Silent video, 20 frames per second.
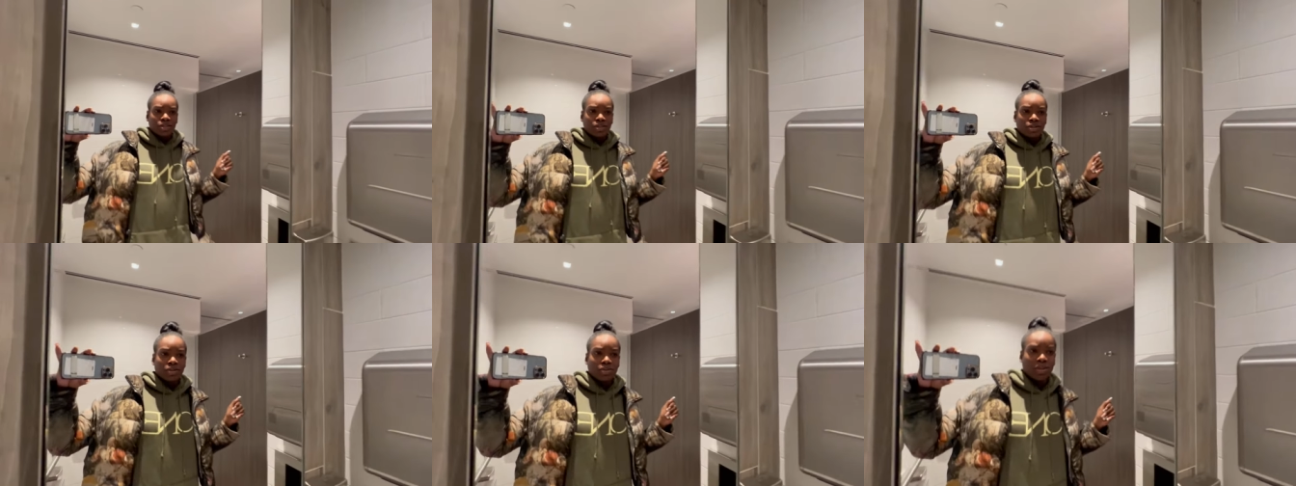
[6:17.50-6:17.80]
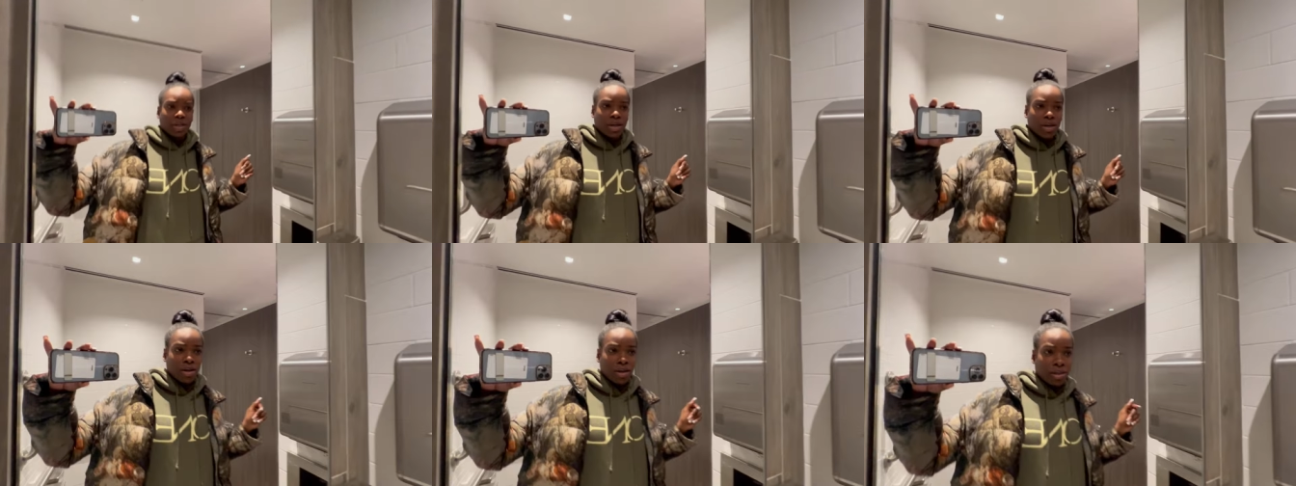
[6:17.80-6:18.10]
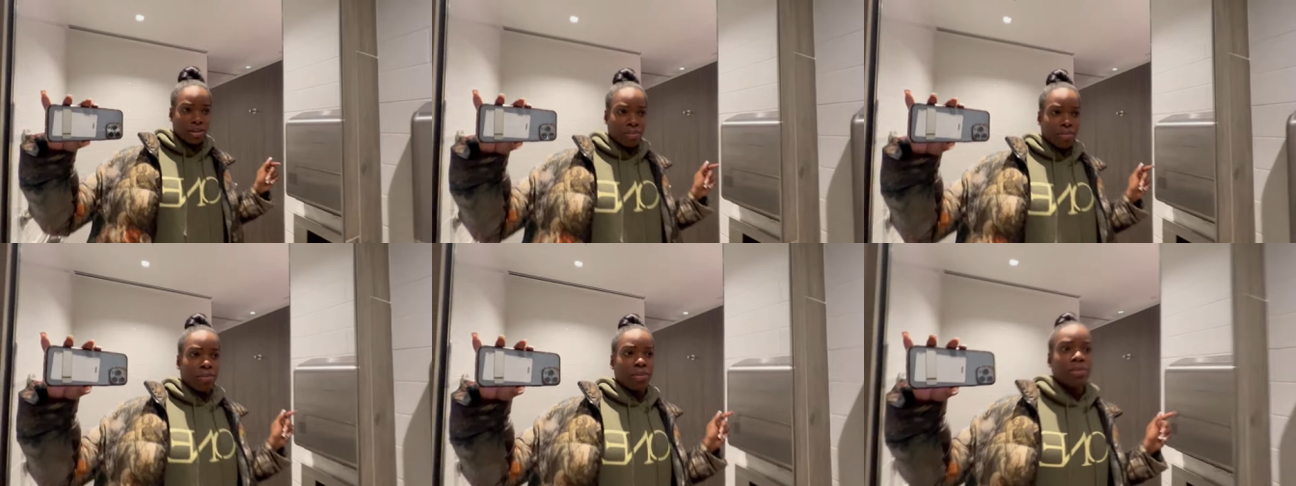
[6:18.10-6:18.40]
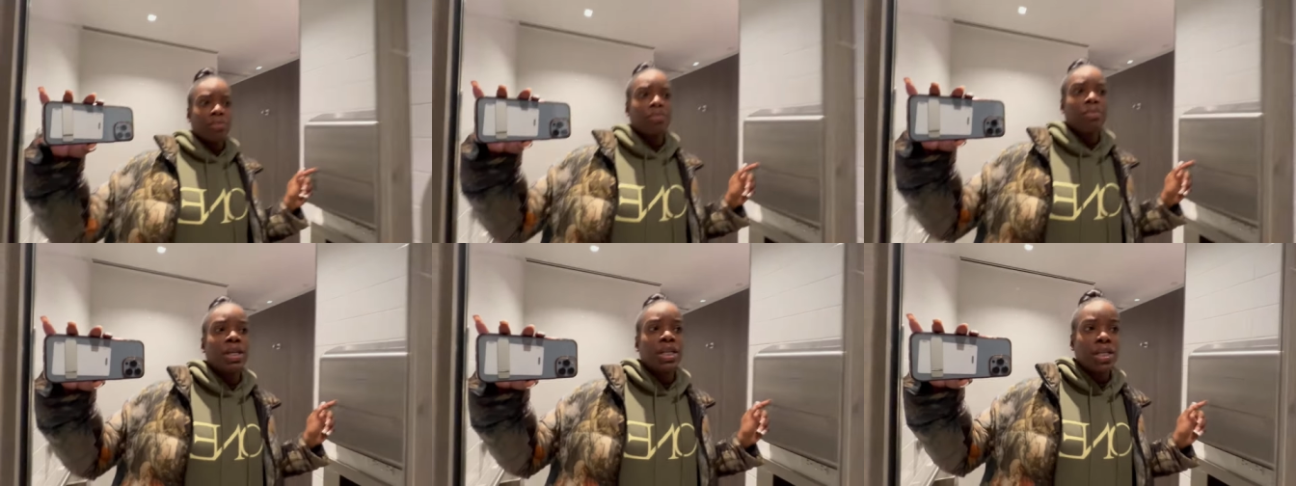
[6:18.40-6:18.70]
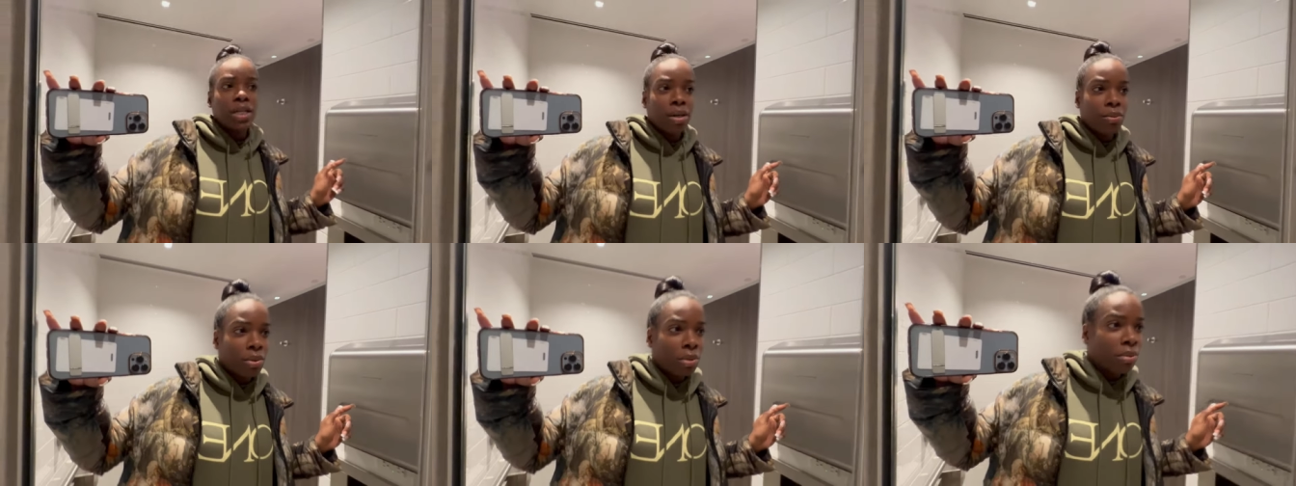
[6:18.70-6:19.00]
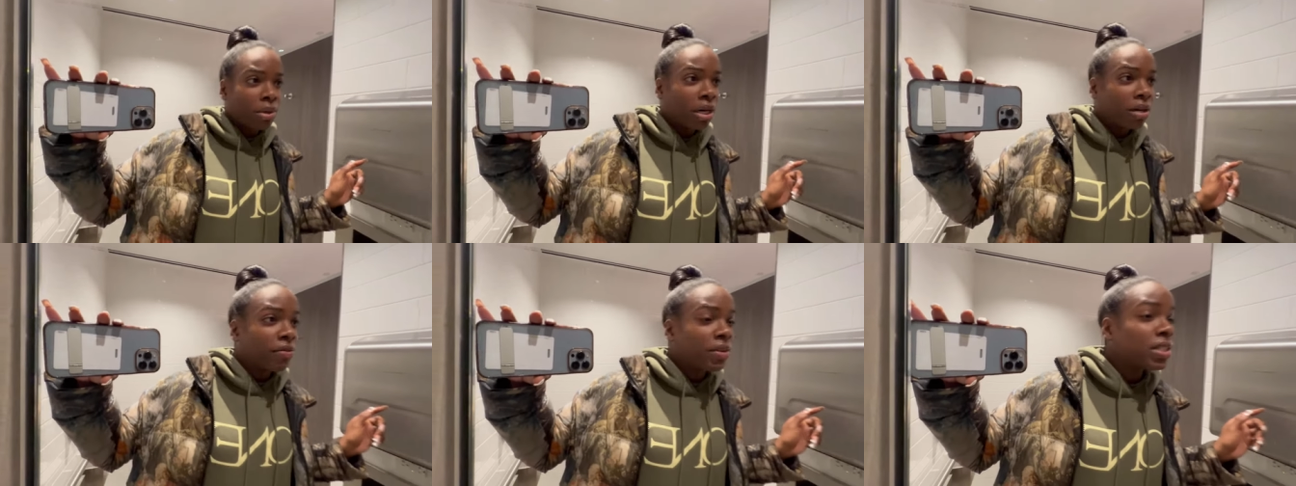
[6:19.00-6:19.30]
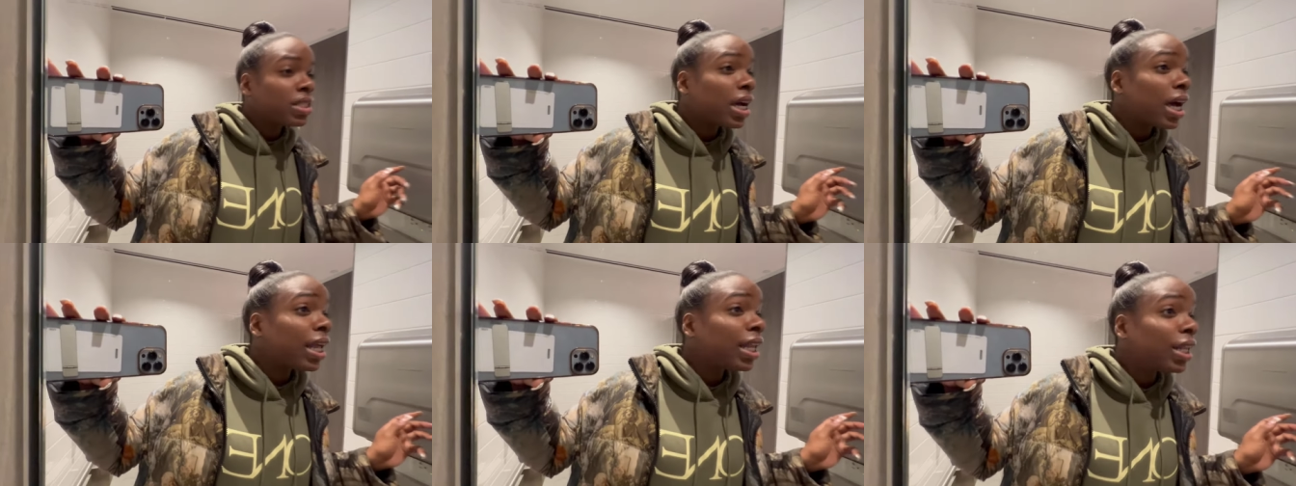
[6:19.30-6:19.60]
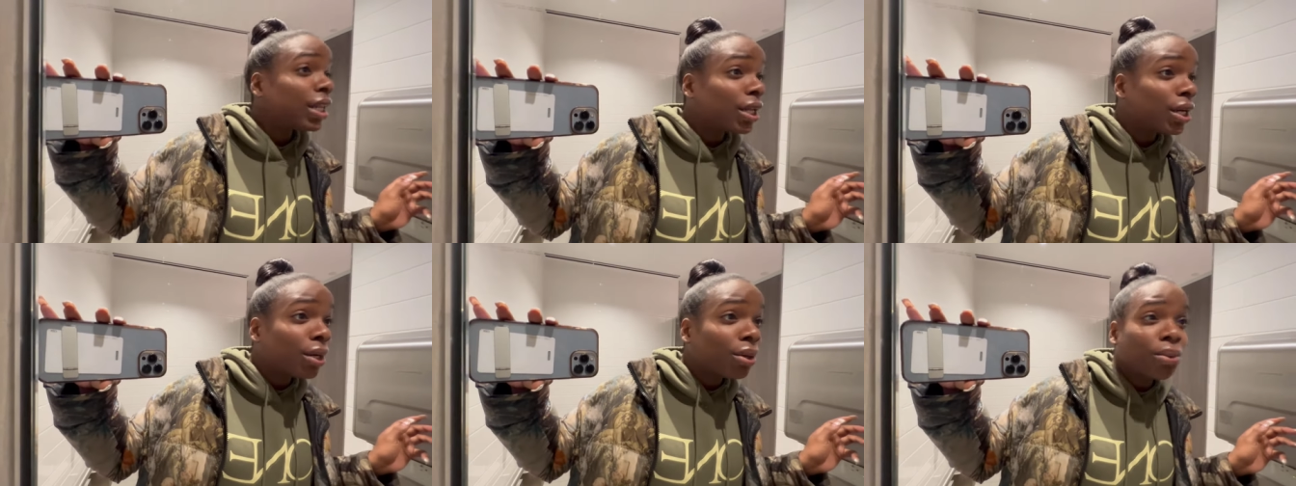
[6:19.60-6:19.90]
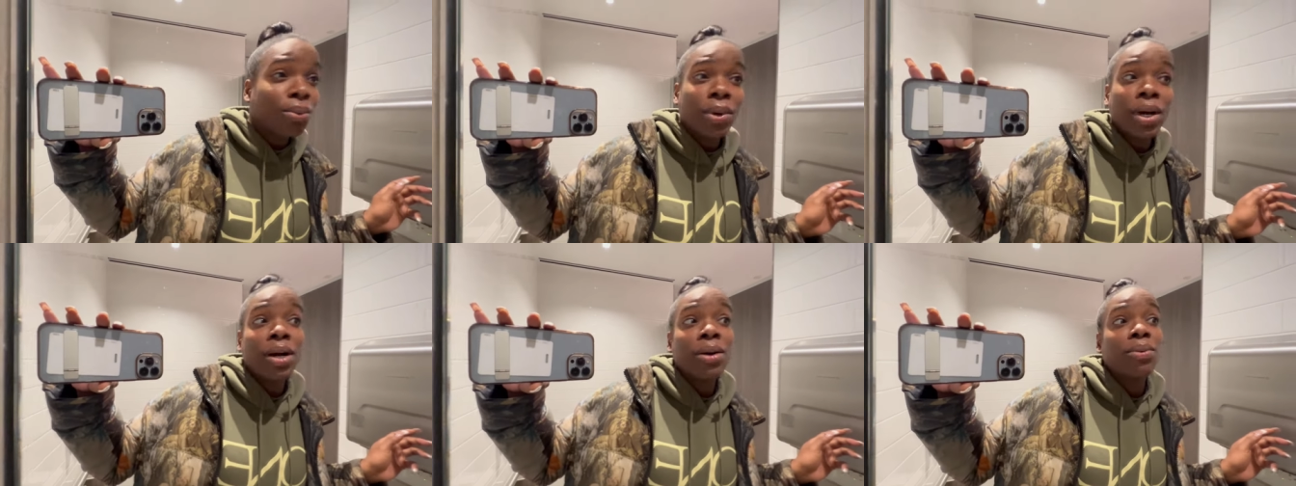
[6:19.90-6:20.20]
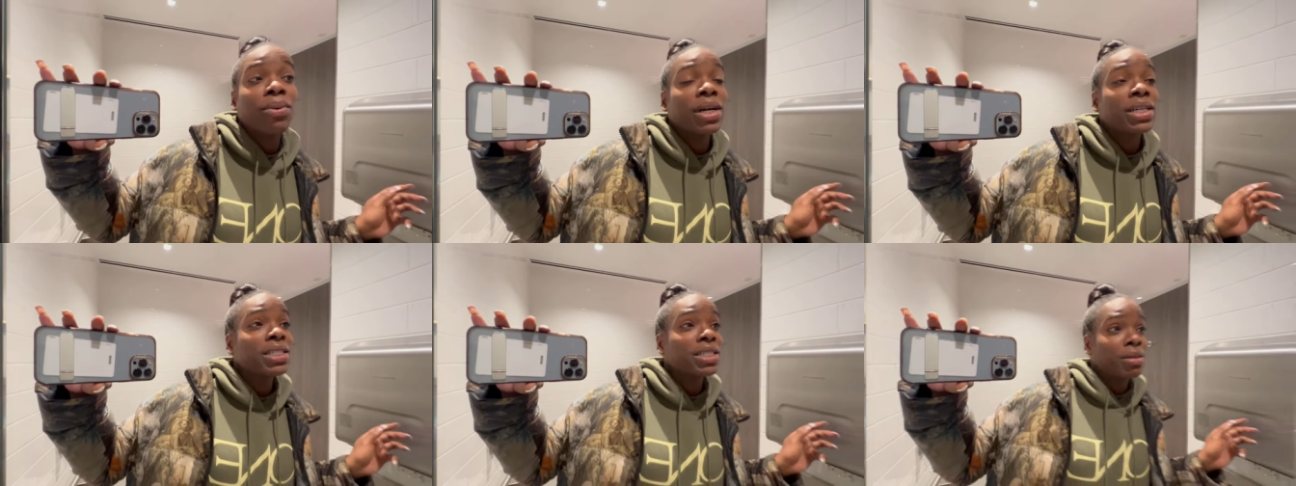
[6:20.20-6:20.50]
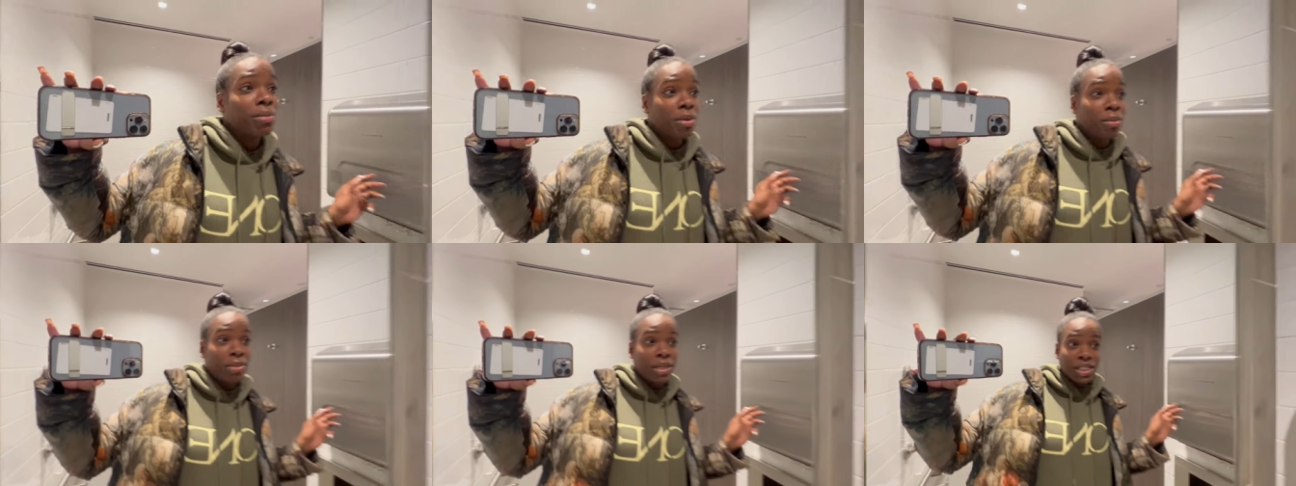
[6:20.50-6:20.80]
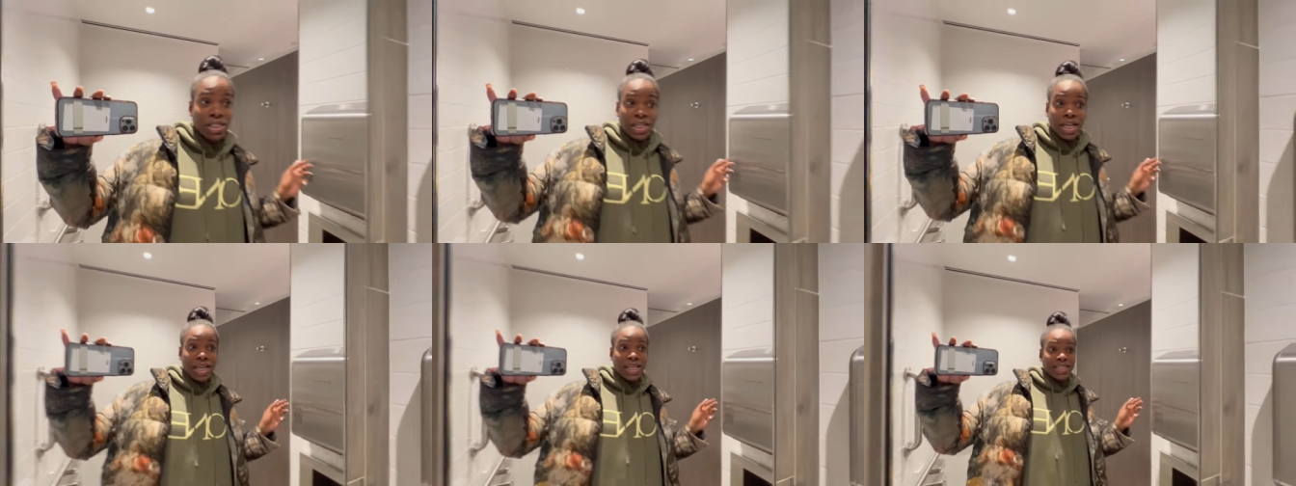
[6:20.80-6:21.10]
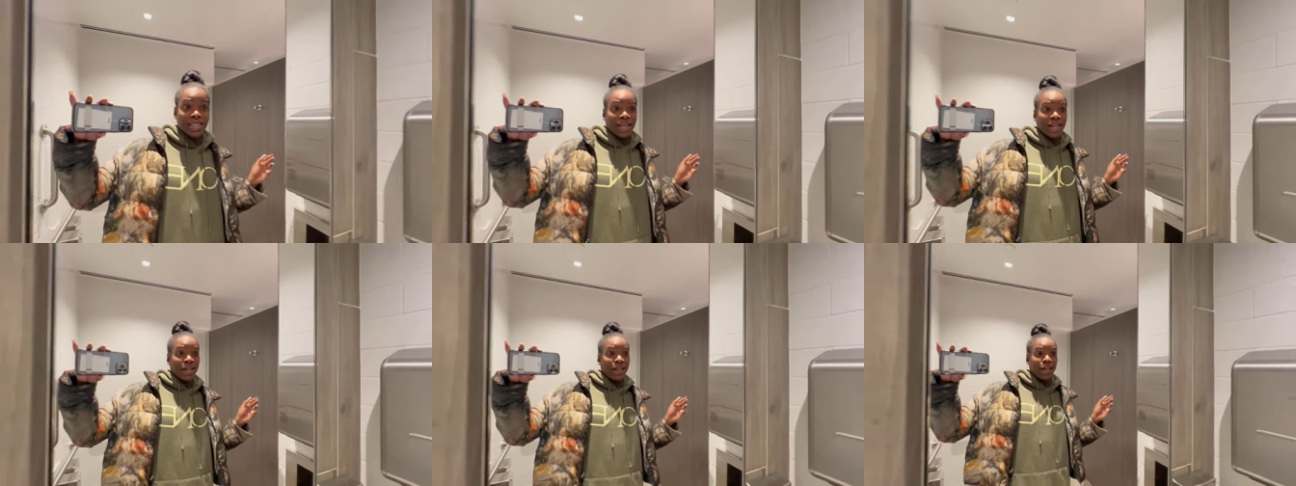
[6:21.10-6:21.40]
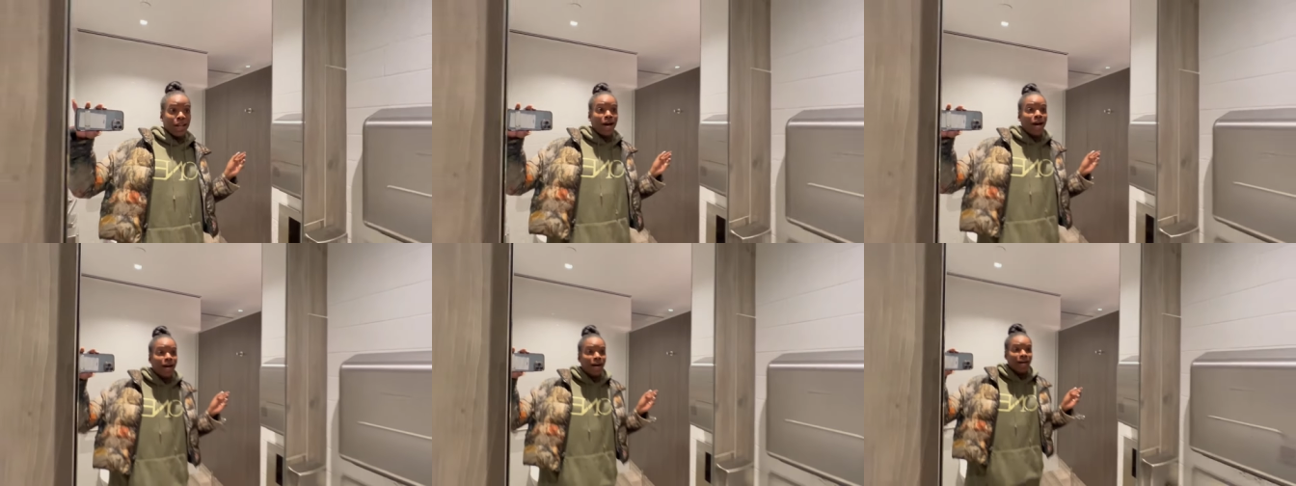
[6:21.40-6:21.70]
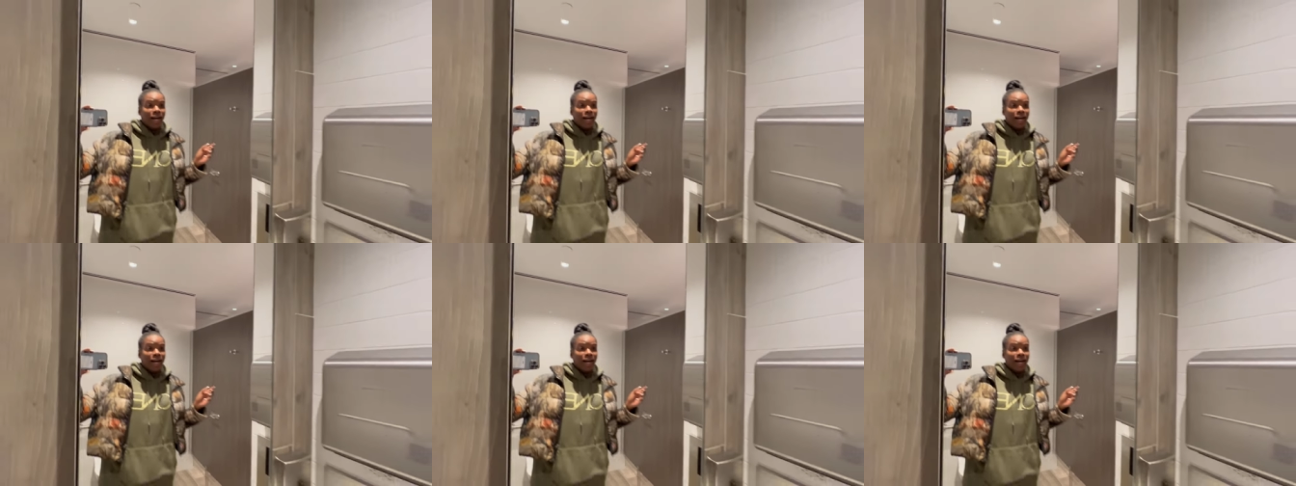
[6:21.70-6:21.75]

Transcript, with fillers: shoot, they're gonna be done with breakfast. I look well rested, but bitch, that is a lie.